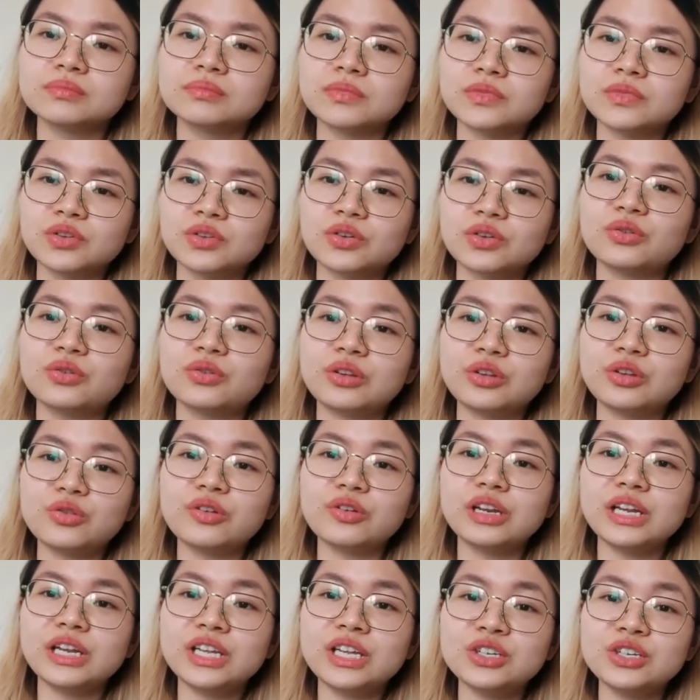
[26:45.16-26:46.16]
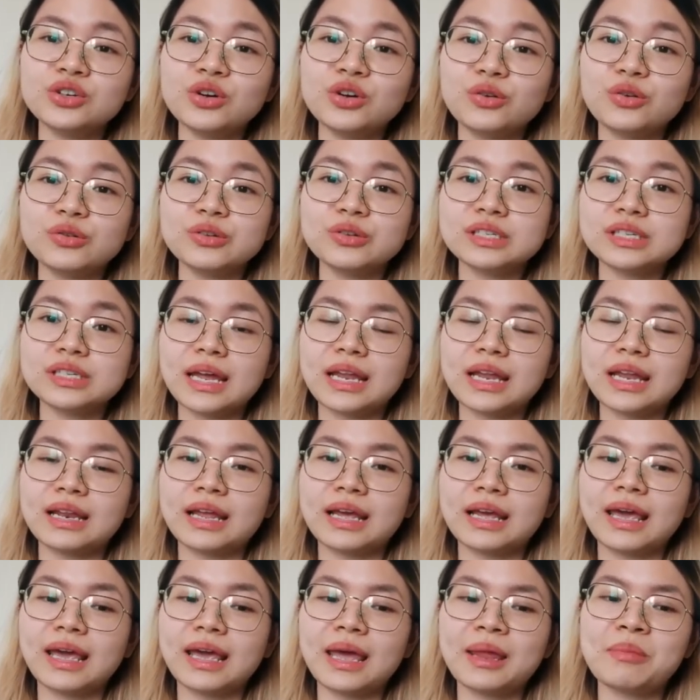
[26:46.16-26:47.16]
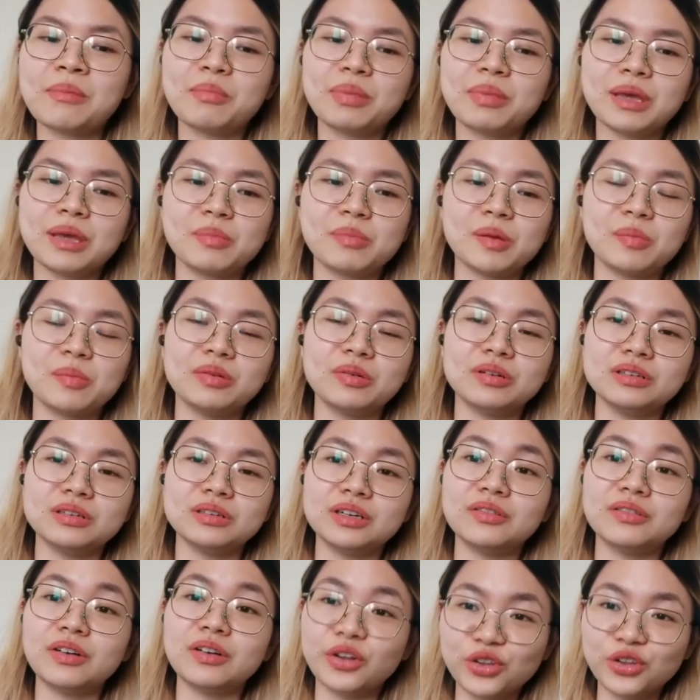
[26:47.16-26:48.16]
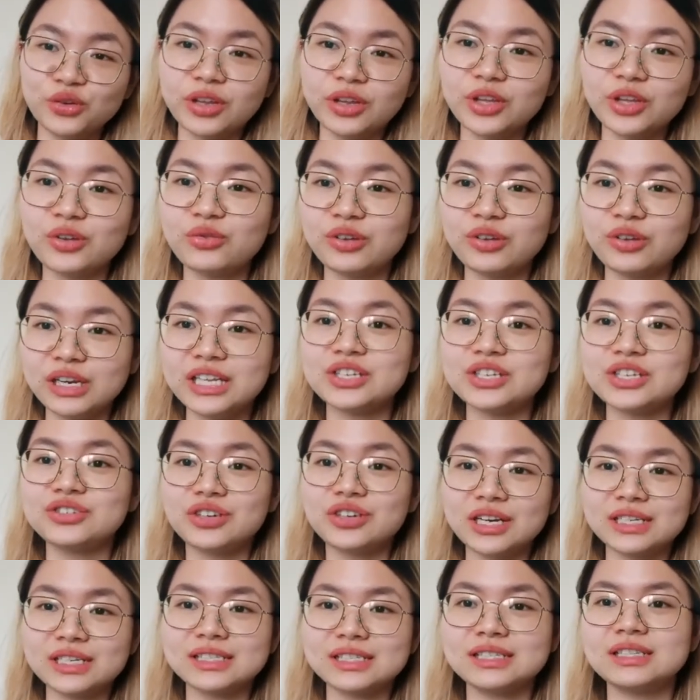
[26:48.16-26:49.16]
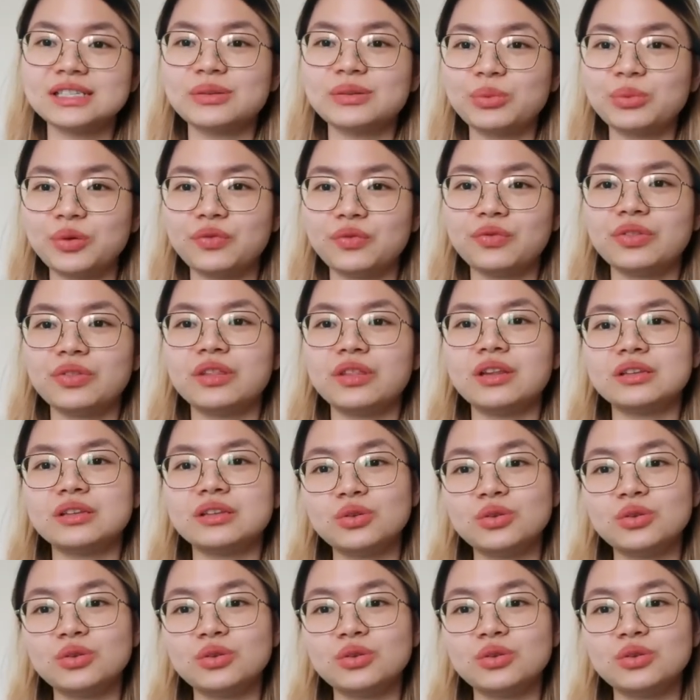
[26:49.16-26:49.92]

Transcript: So you really chose and like handpicked people around you that you really trust with this